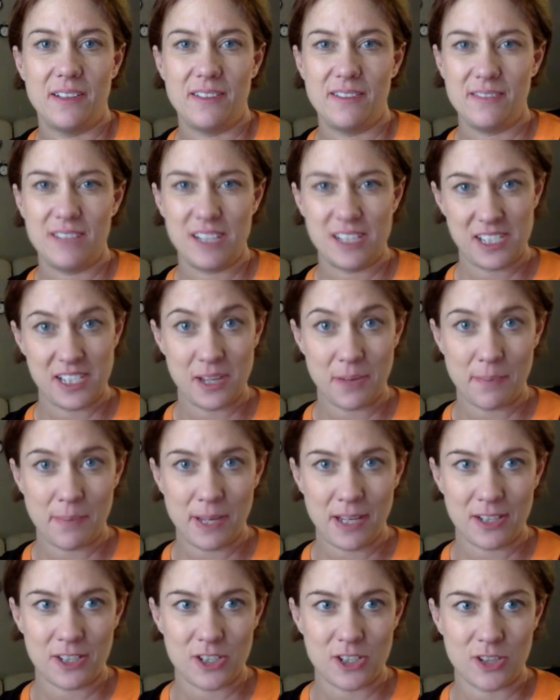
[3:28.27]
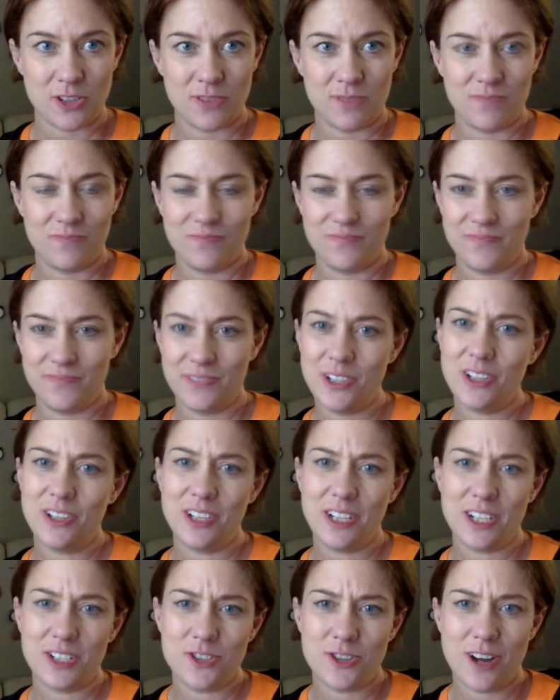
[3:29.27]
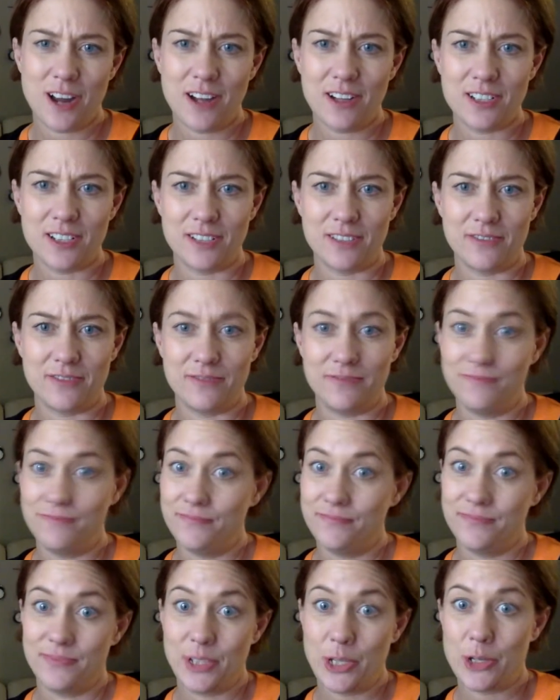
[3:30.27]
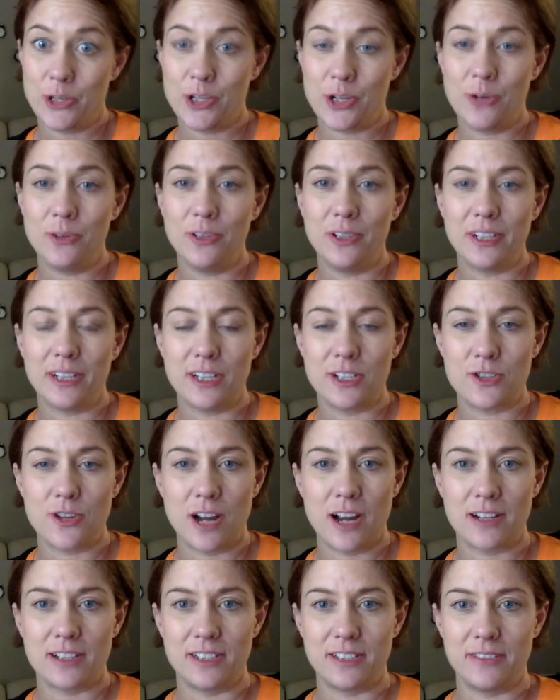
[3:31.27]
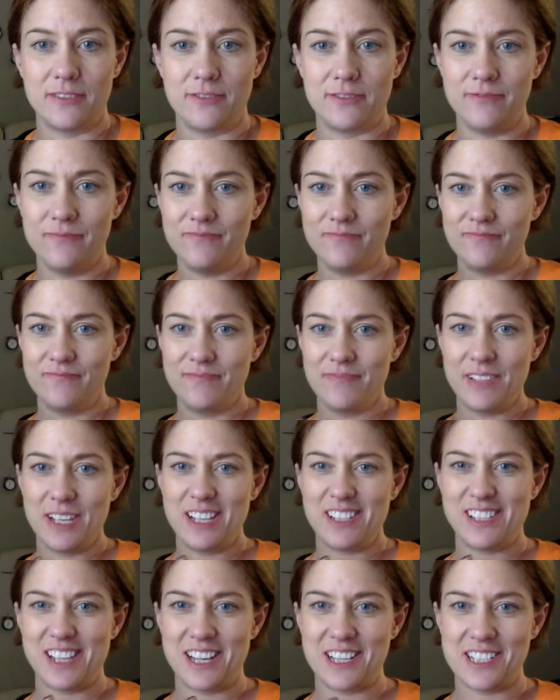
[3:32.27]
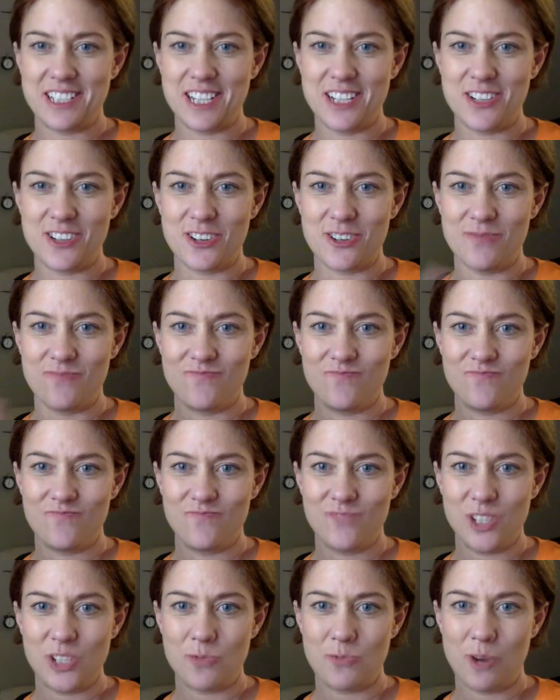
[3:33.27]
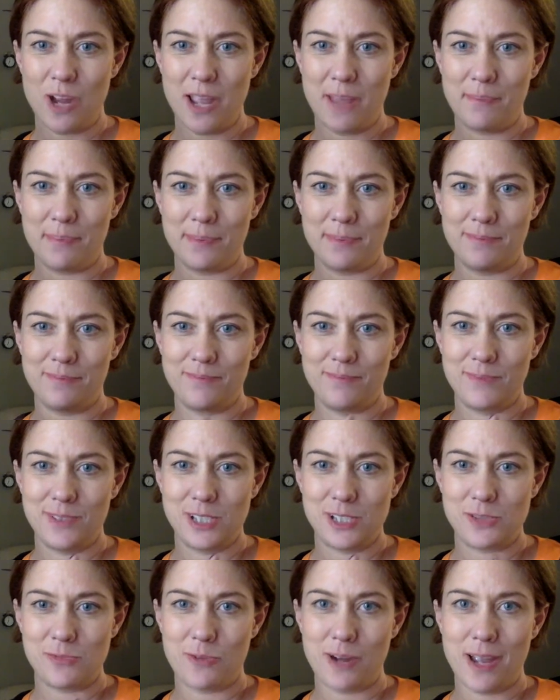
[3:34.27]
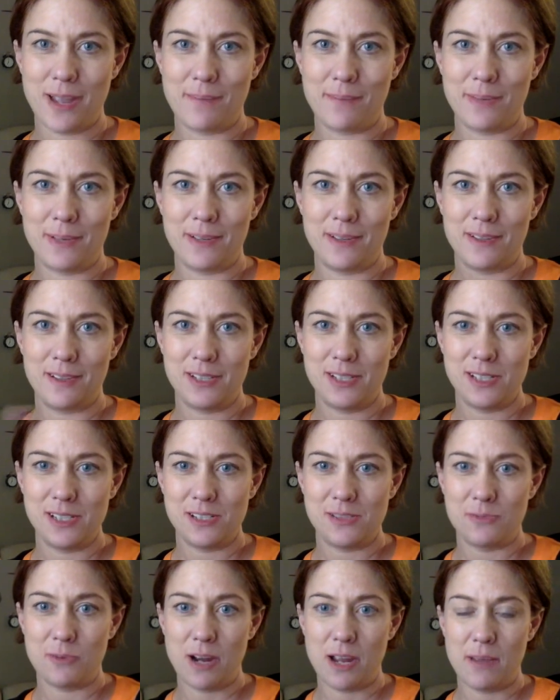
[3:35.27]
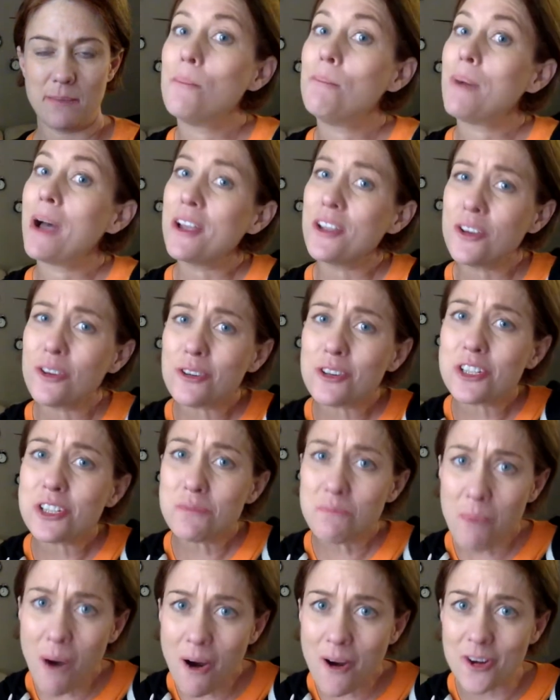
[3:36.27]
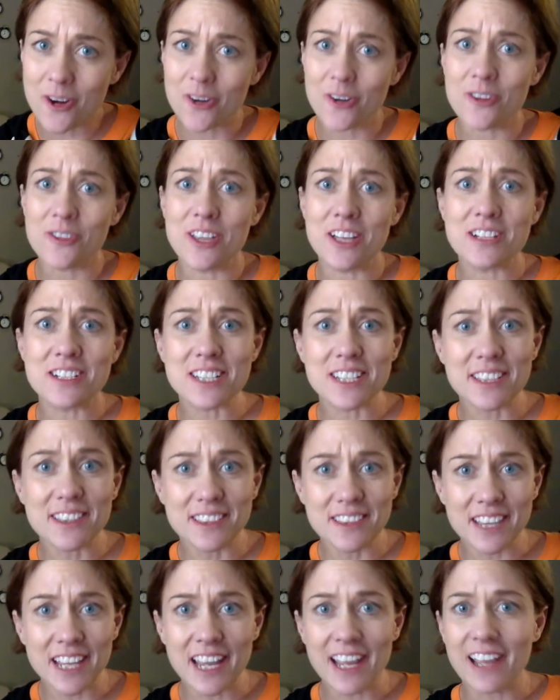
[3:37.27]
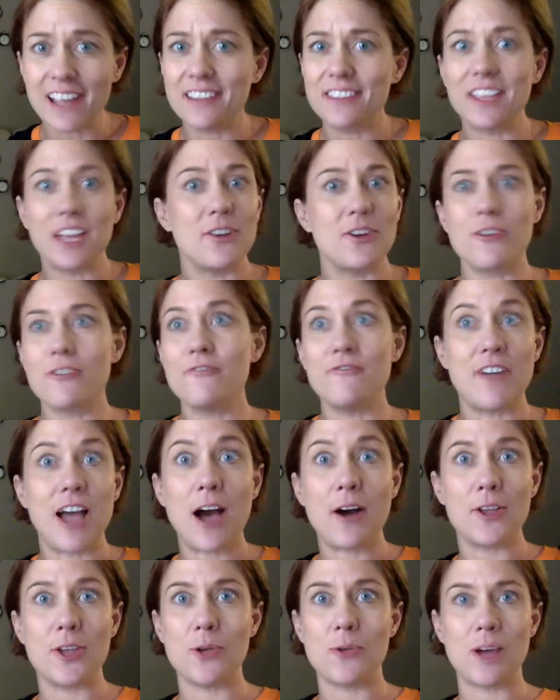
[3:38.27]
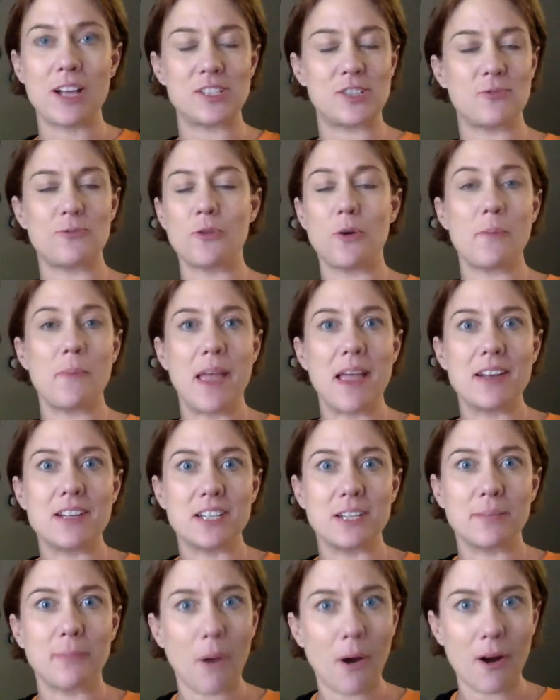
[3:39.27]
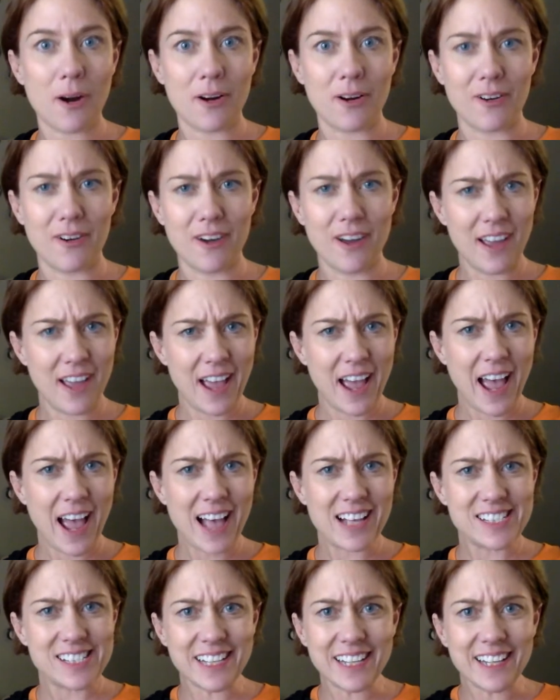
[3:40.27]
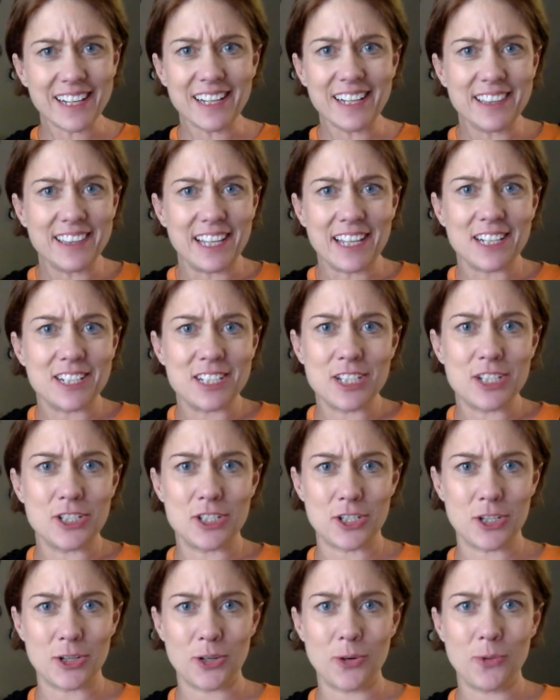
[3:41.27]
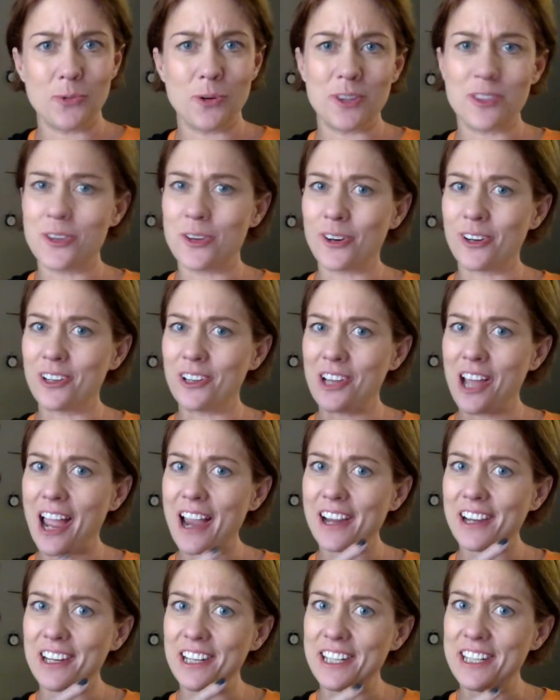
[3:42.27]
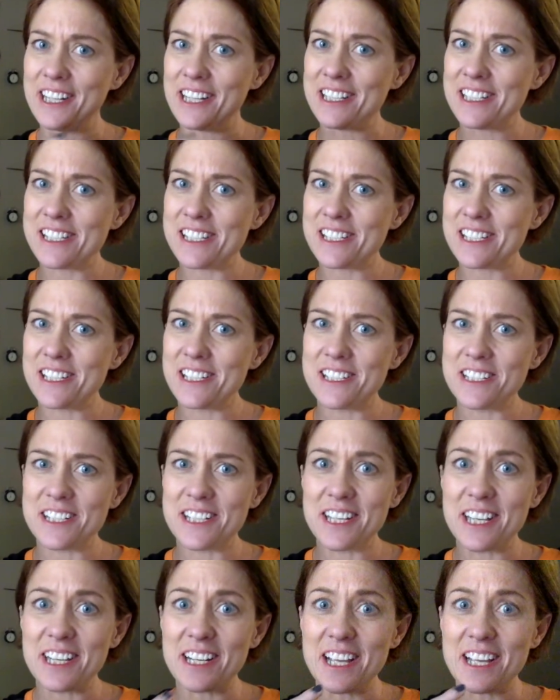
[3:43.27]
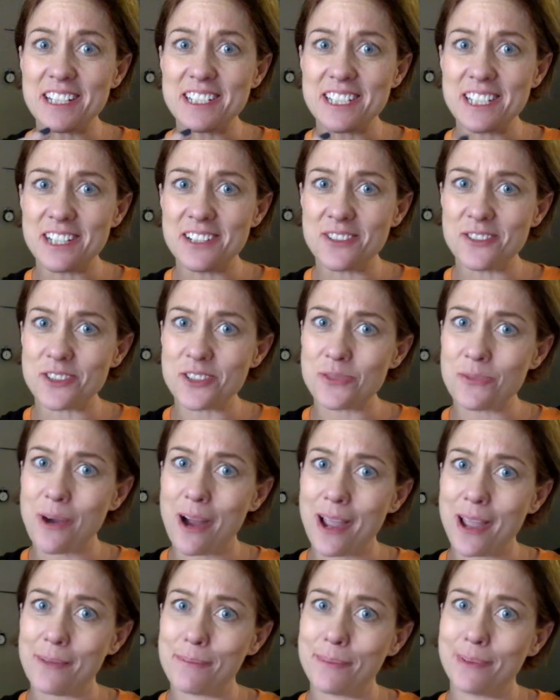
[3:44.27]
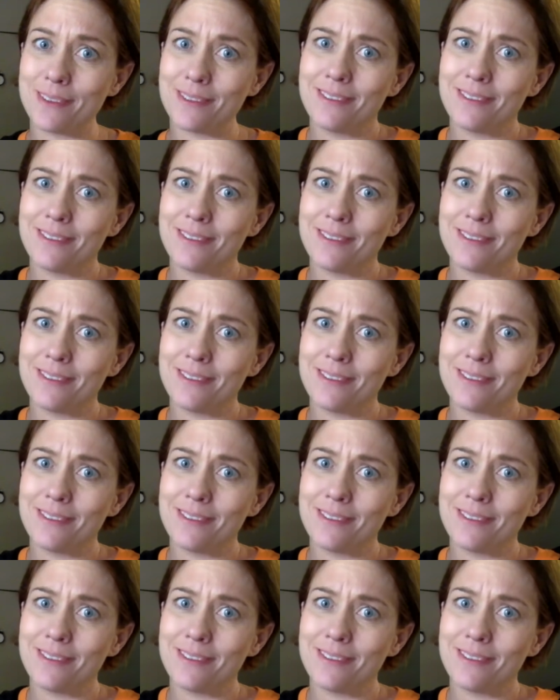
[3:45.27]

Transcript: They see a picture. You look attractive. You don't look attractive. It's like Tinder. Swipe, swipe, swipe. But you're smarter than to think that your value as a romantic partner has anything to do with your likeliness to get a Tinder swipe.